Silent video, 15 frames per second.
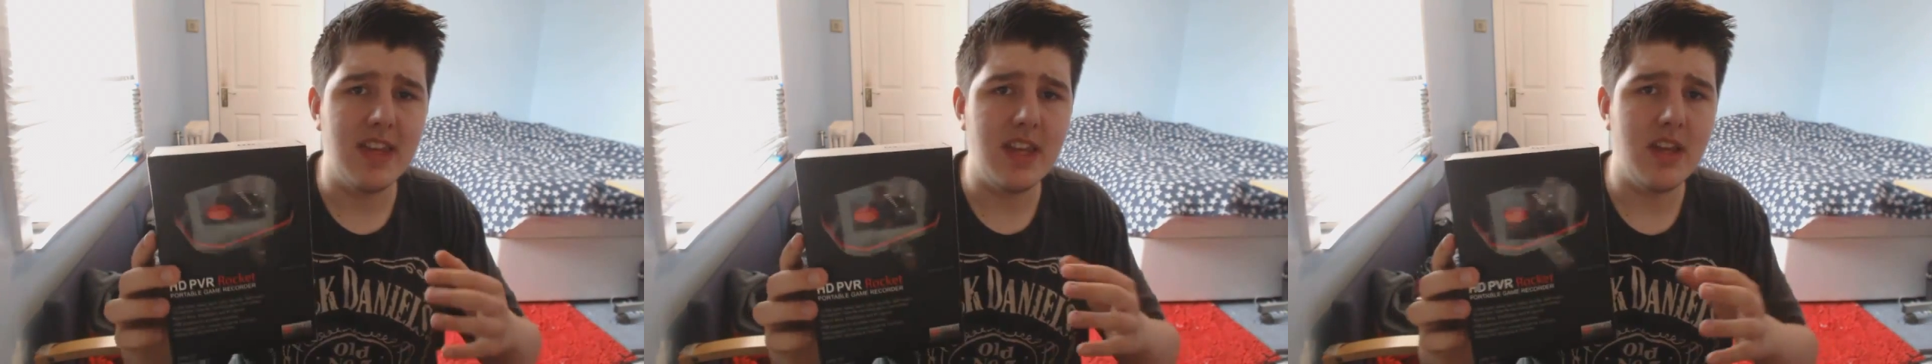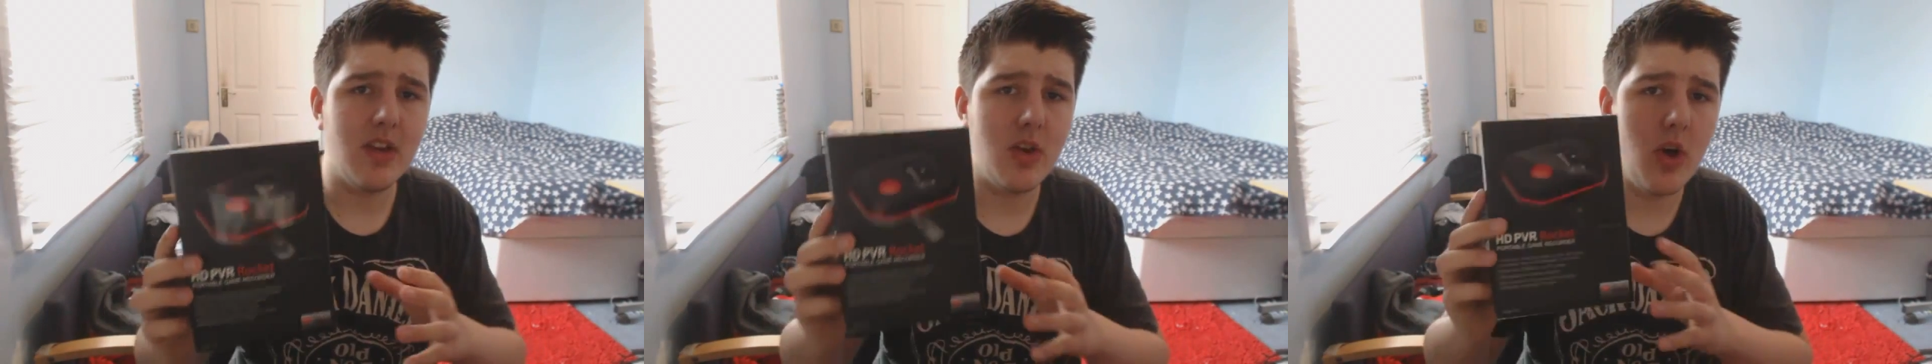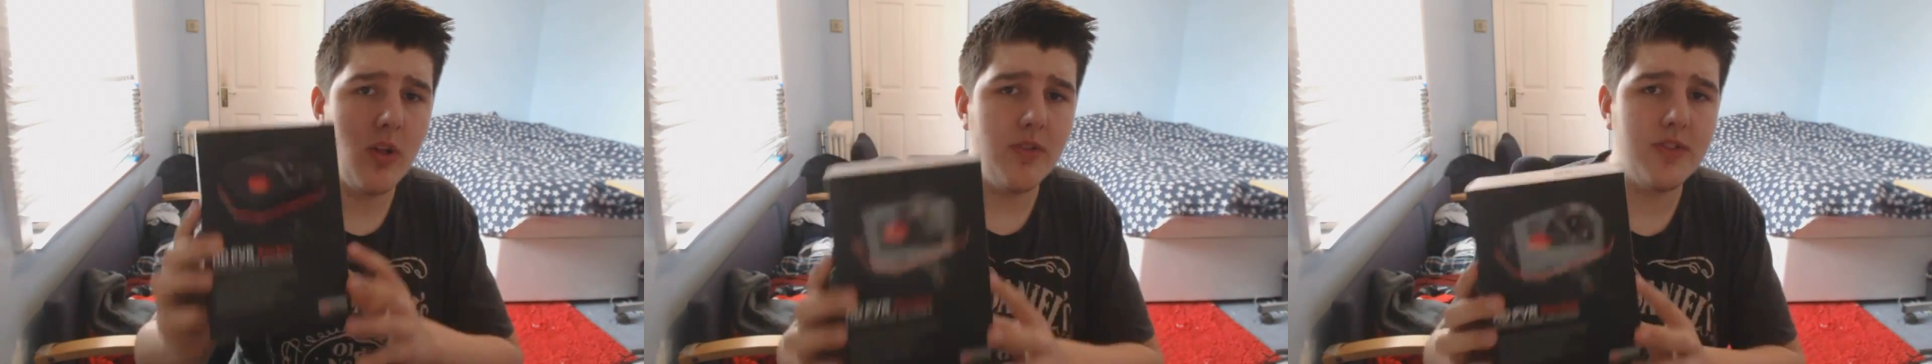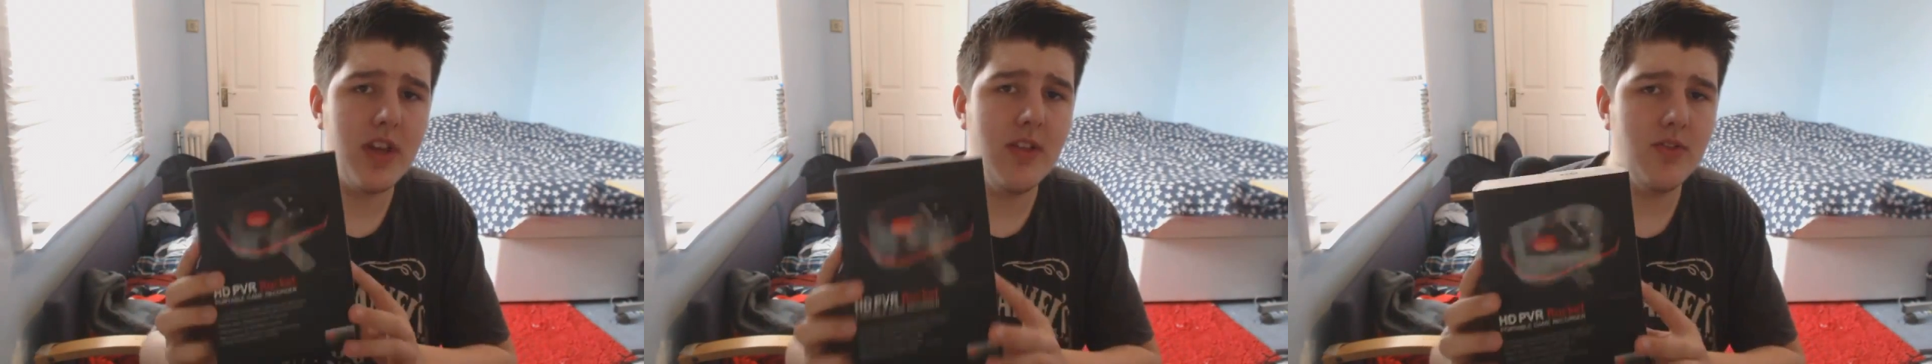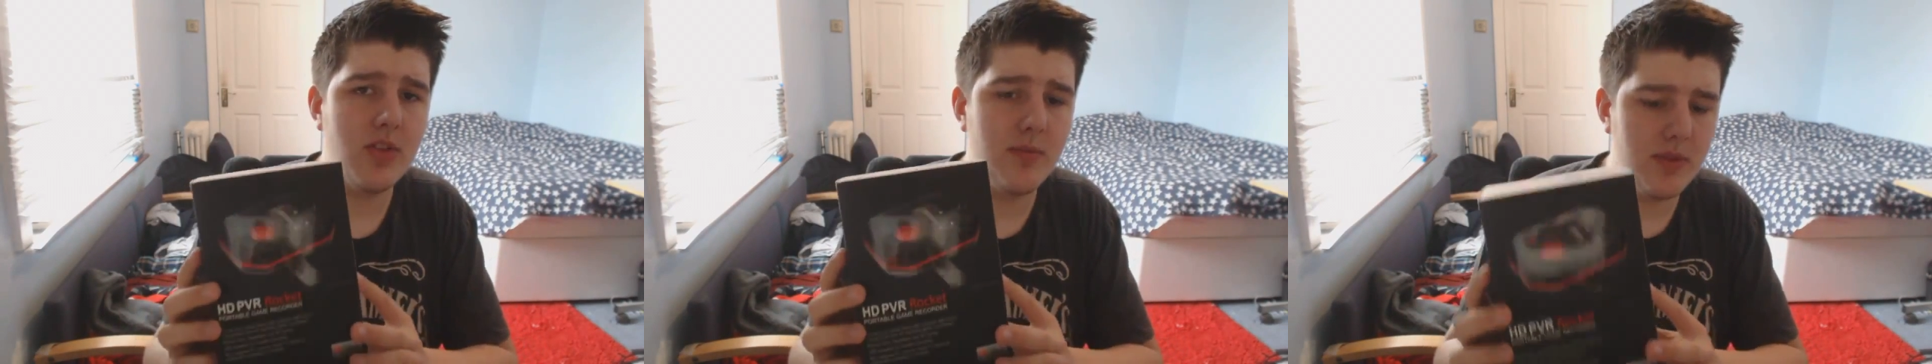the
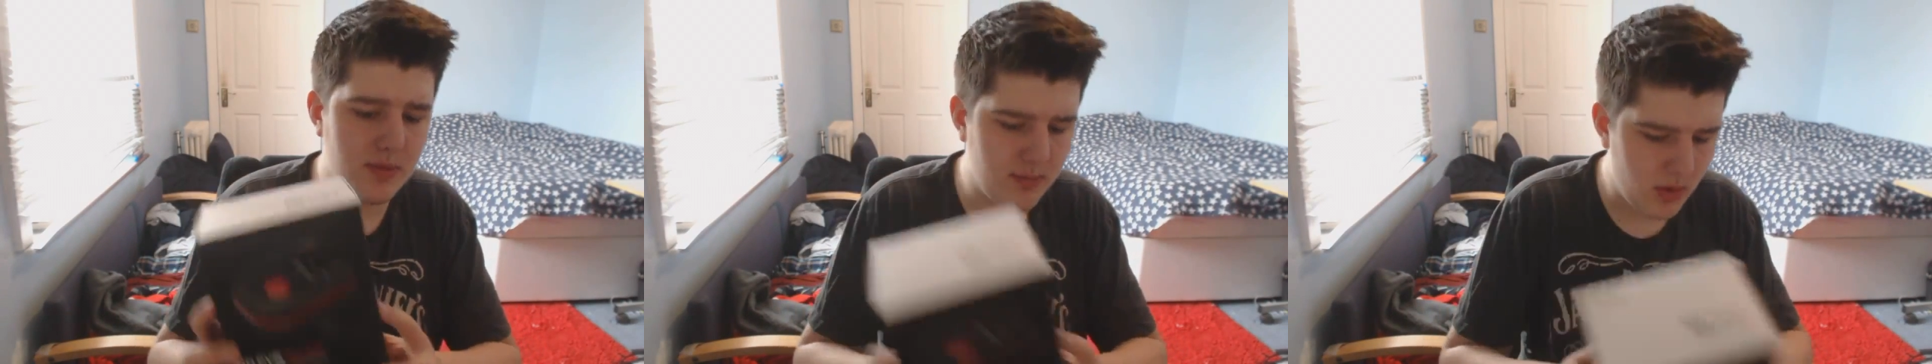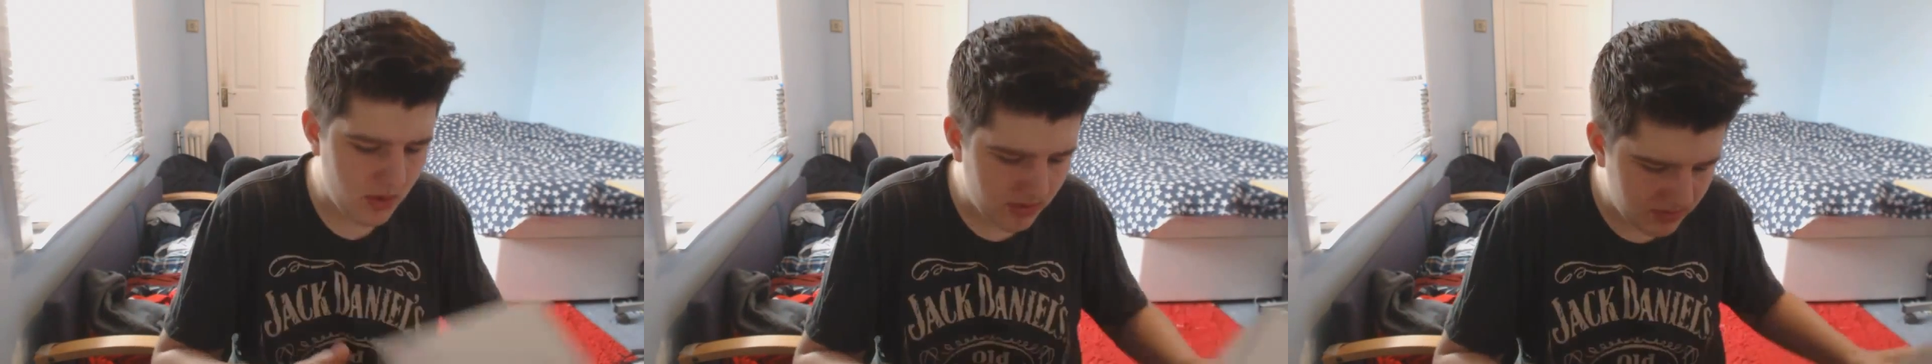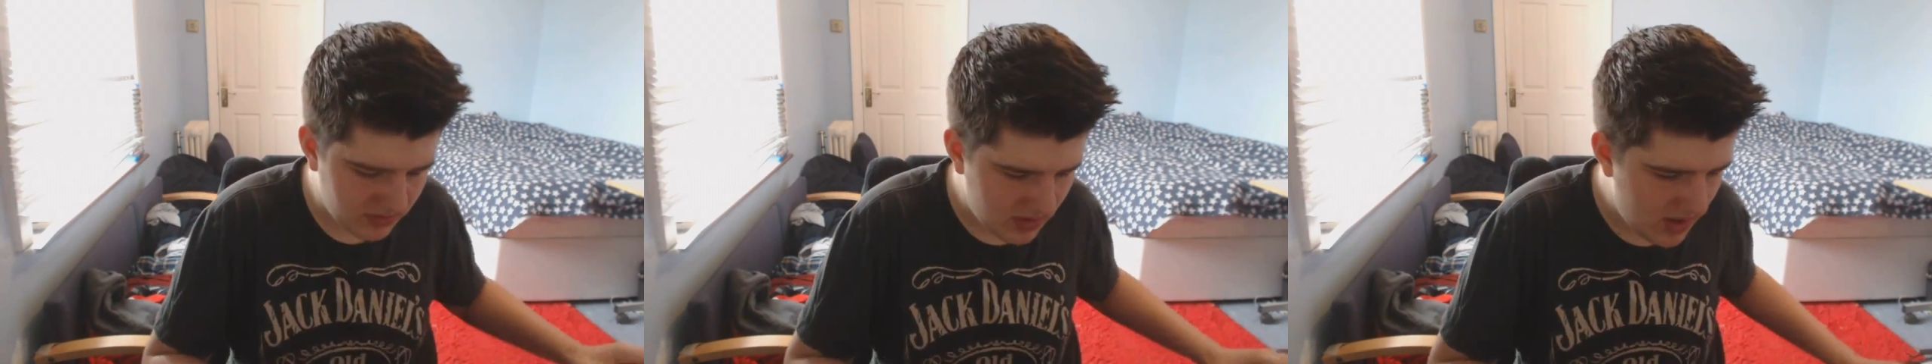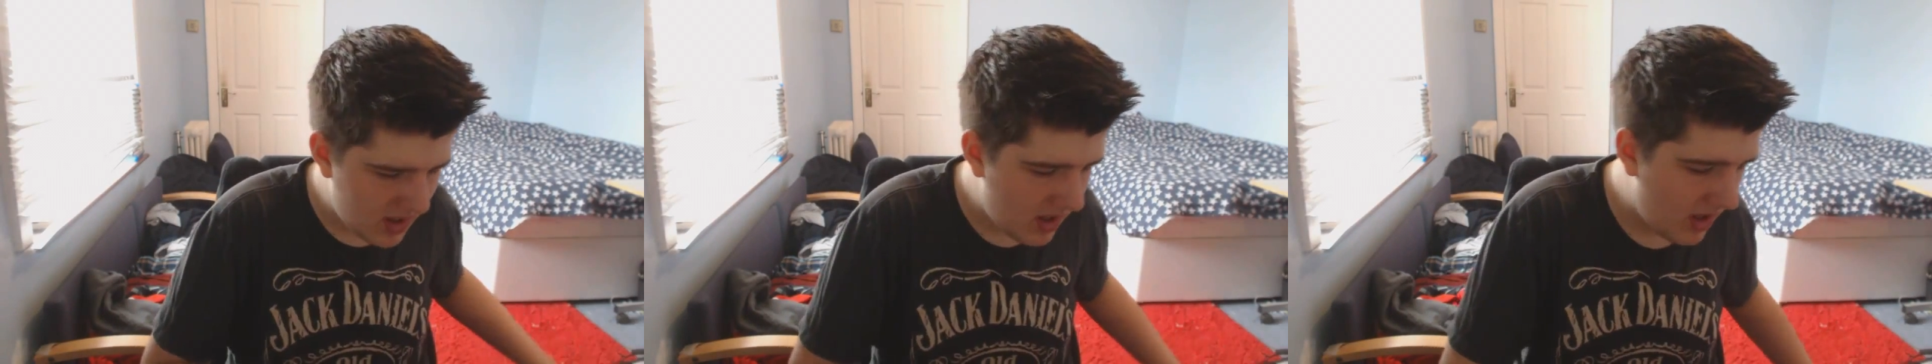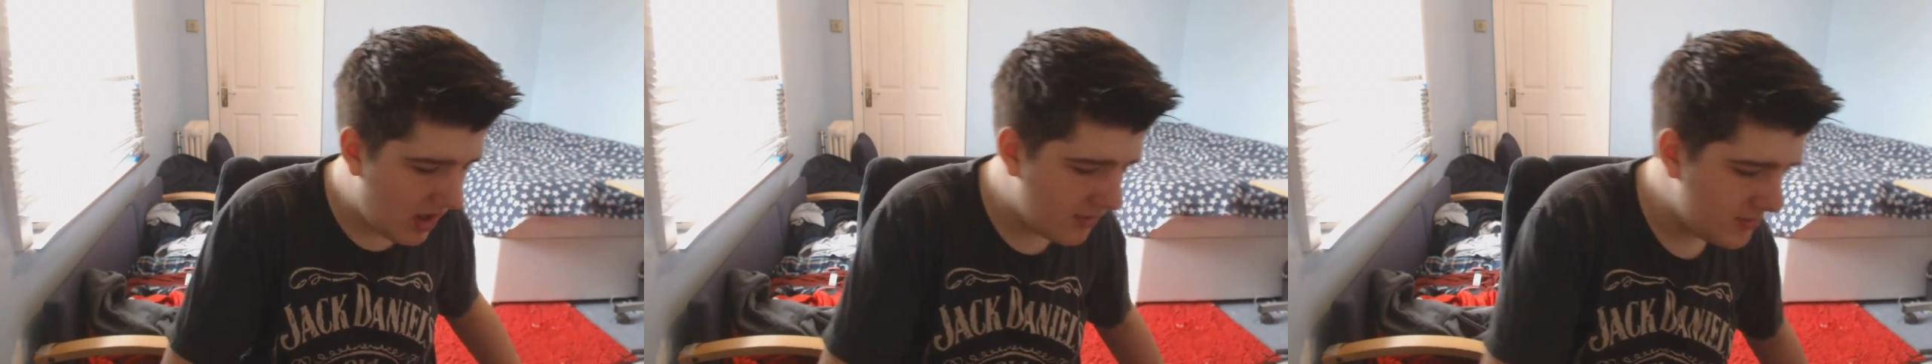contents of this box.
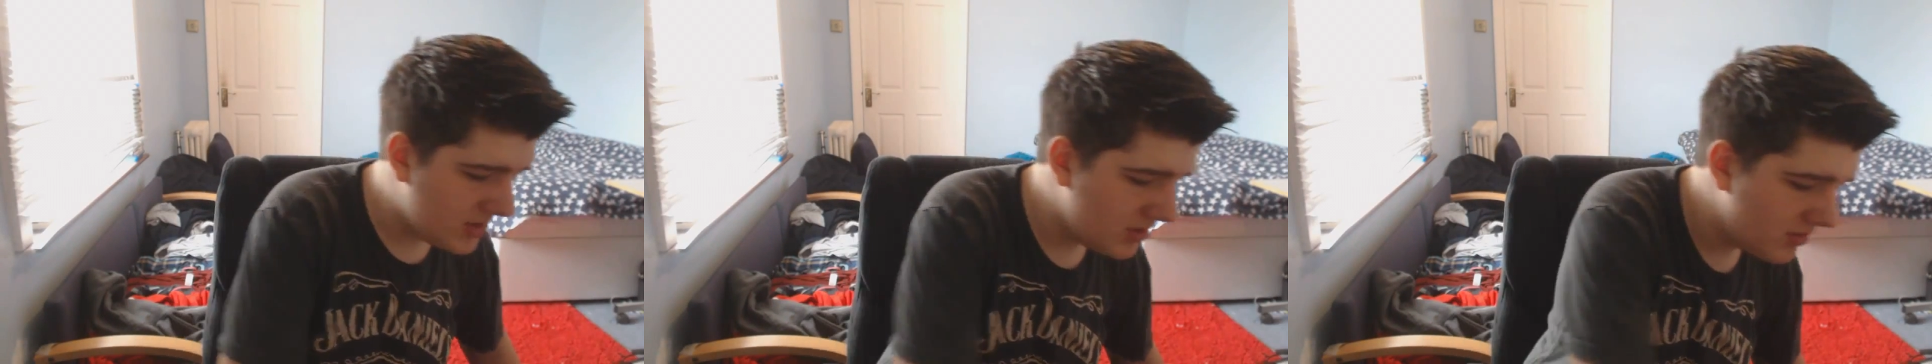When